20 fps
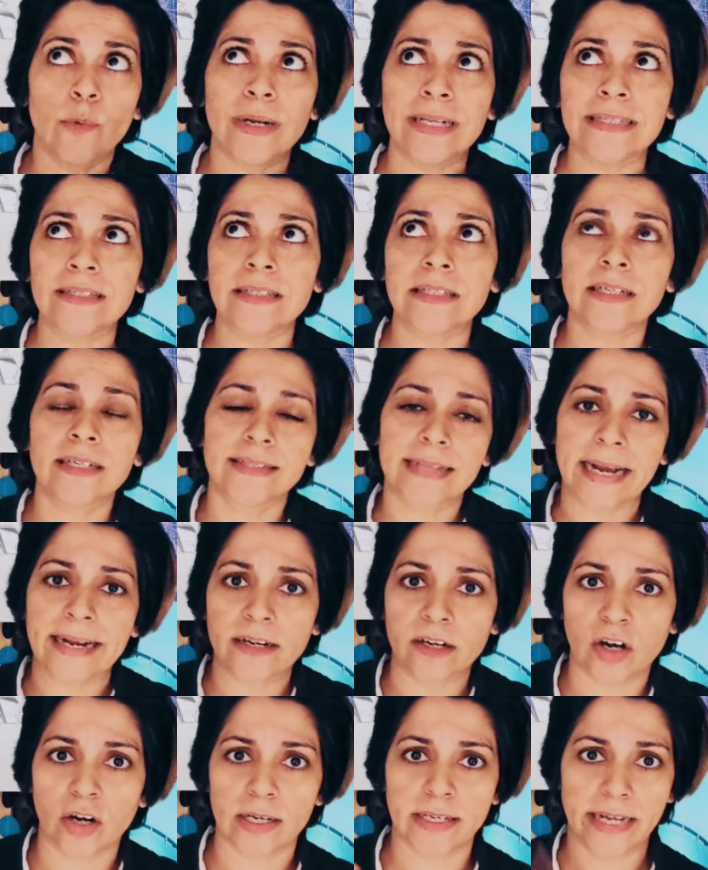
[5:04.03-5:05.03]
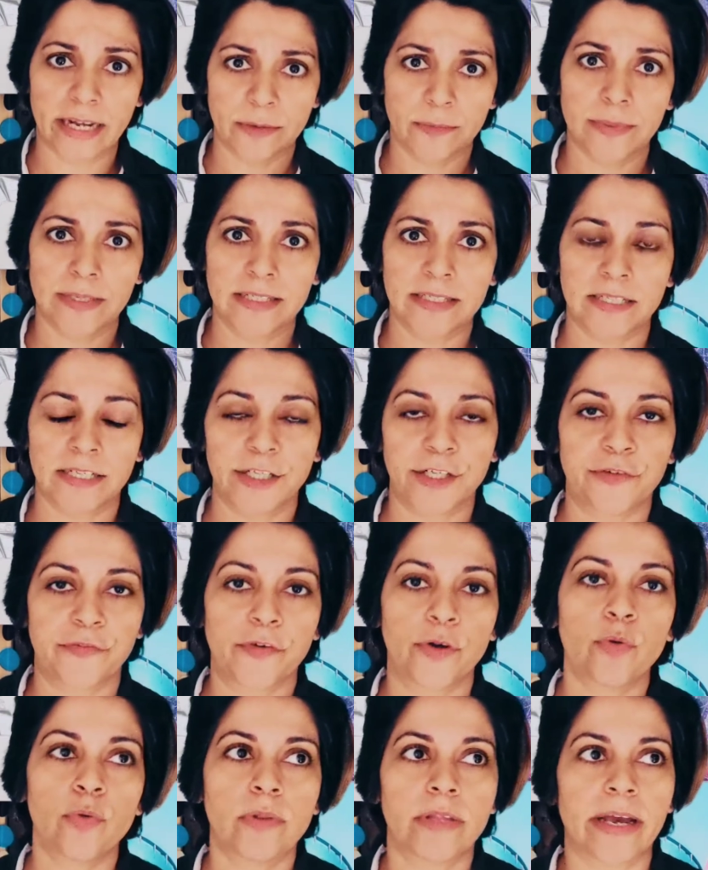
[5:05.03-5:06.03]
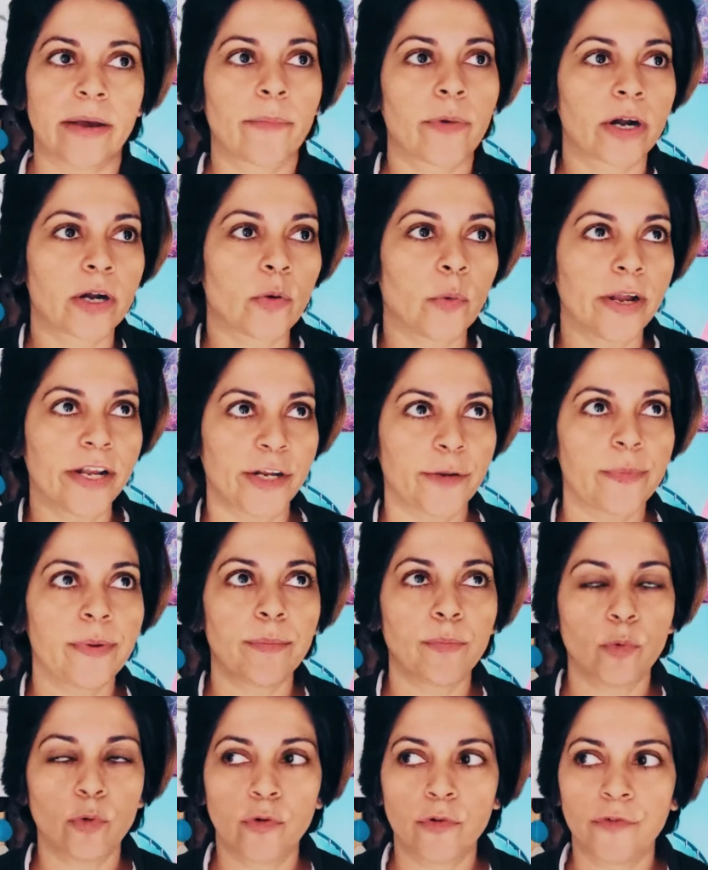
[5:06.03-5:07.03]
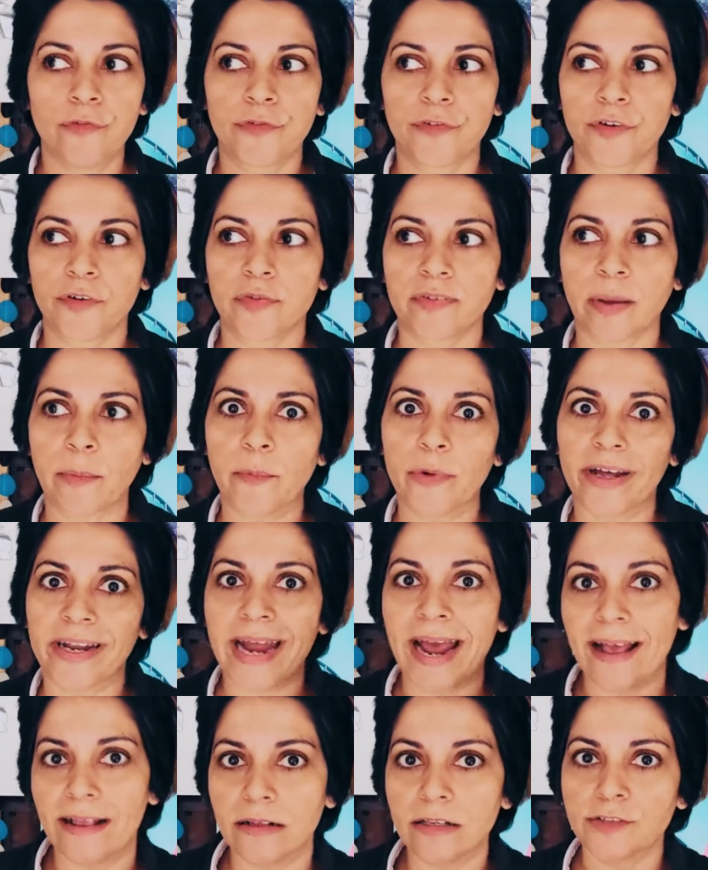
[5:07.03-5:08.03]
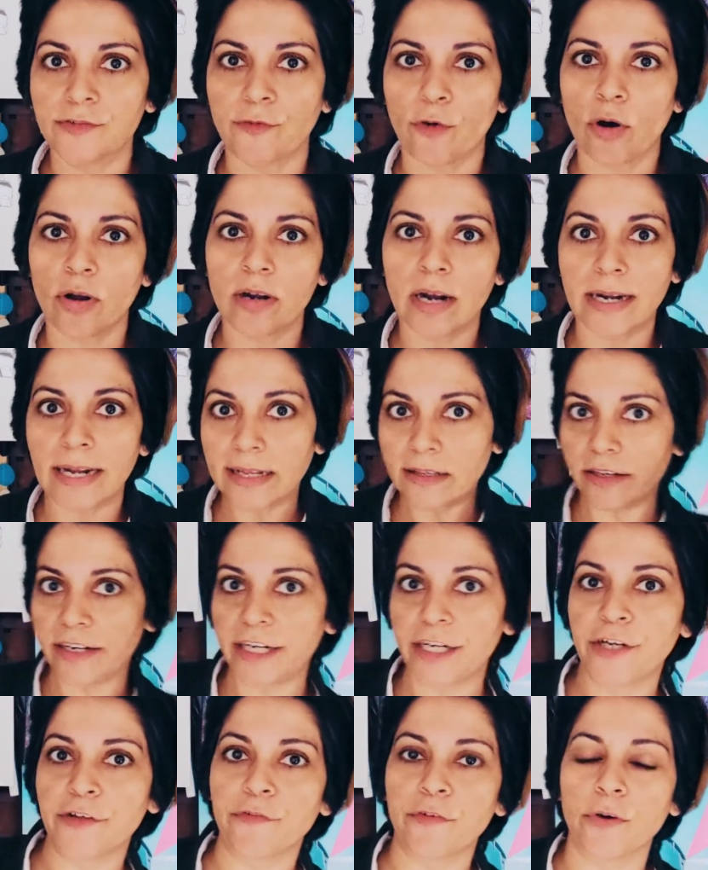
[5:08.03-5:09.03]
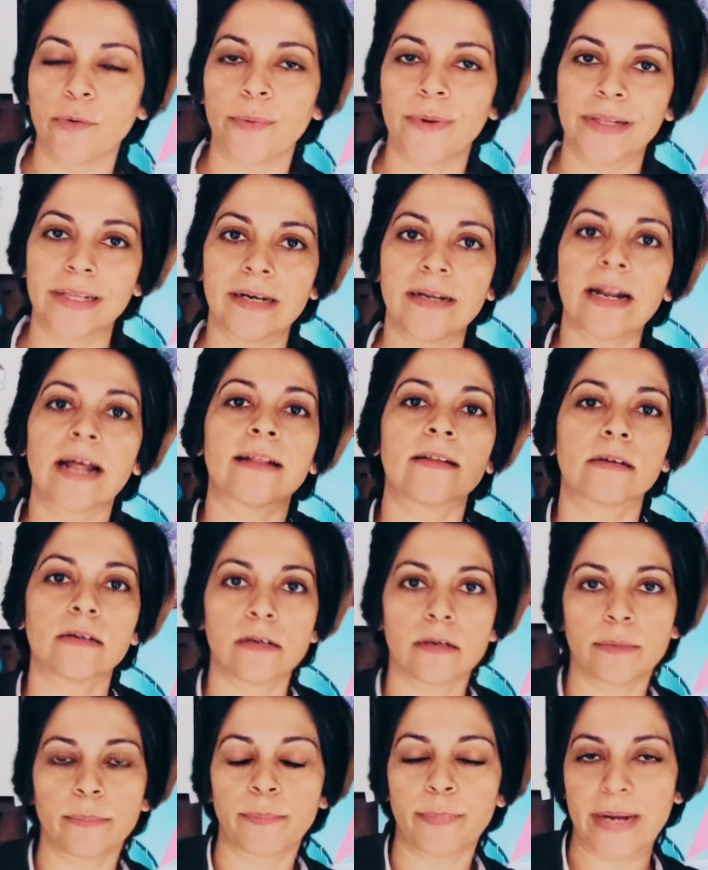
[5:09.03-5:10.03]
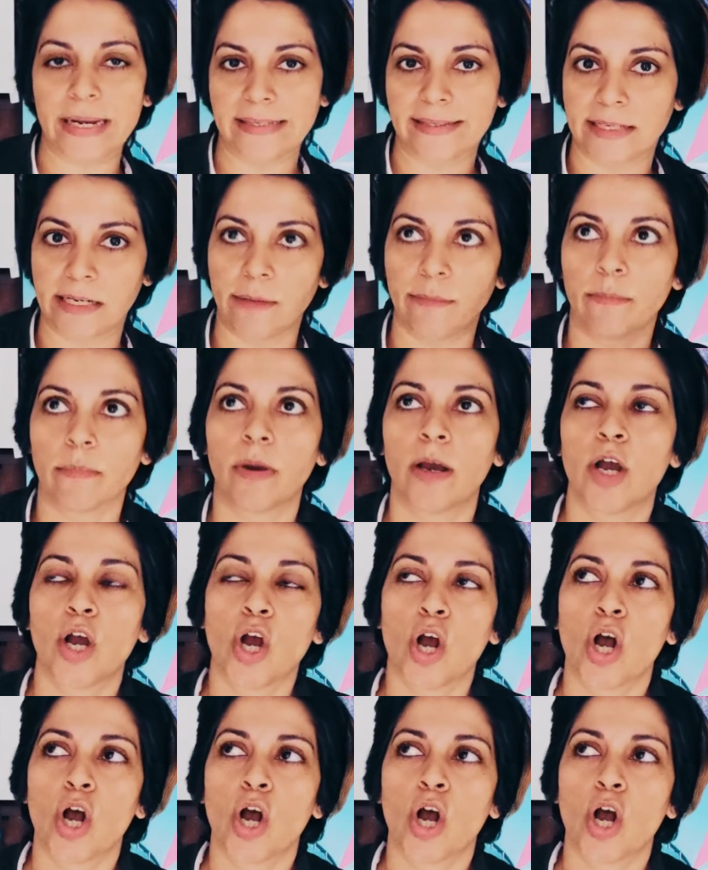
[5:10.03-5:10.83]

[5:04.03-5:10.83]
once the designer got done with this interview, they were going to be moved somewhere else for another interview with another press team.